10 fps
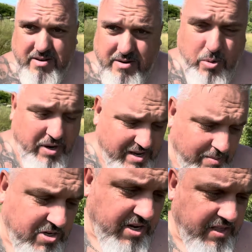don't know why I keep
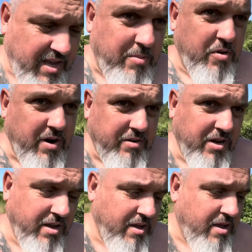turning the camera around.
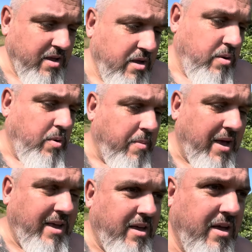We
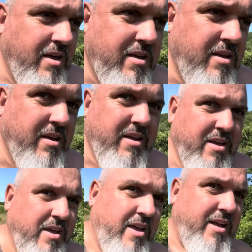might
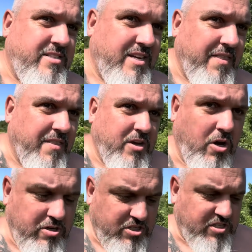extend the
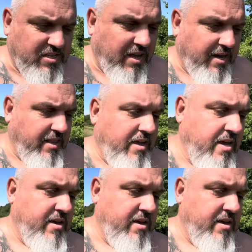cottage just slightly,